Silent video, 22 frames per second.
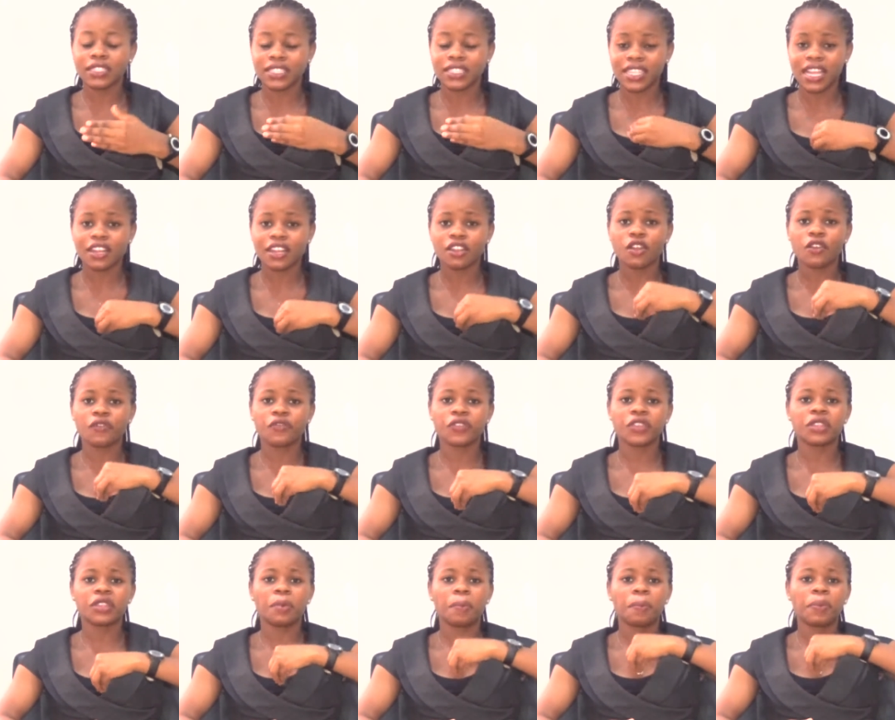start
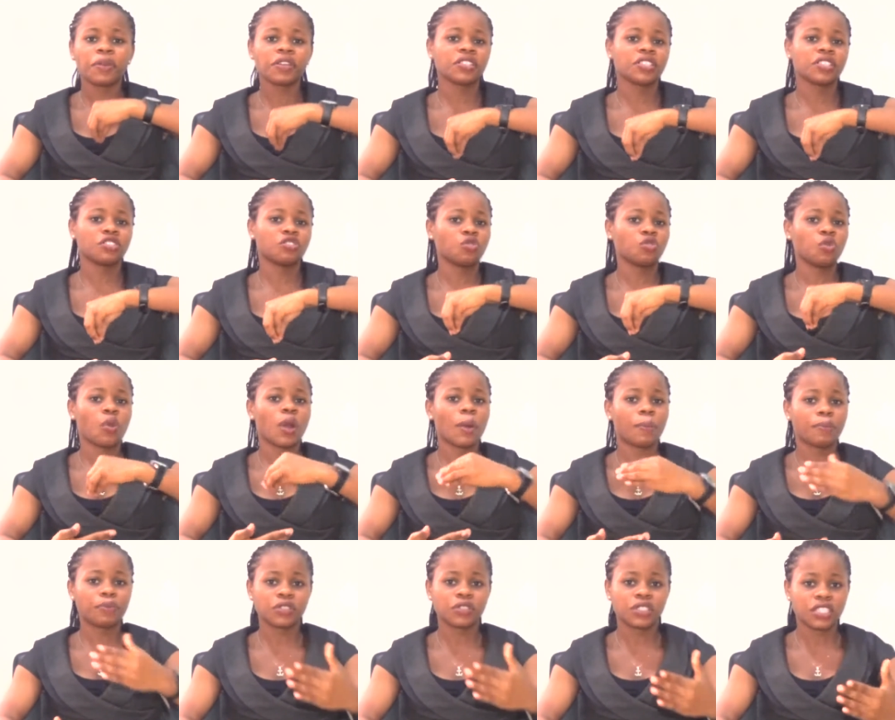loving the person you are
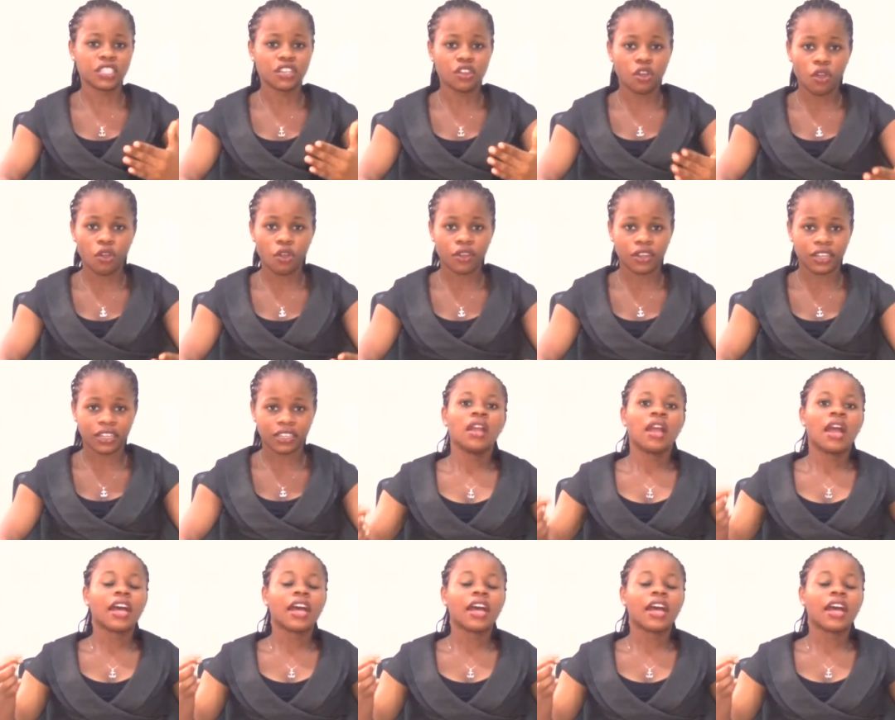putting on.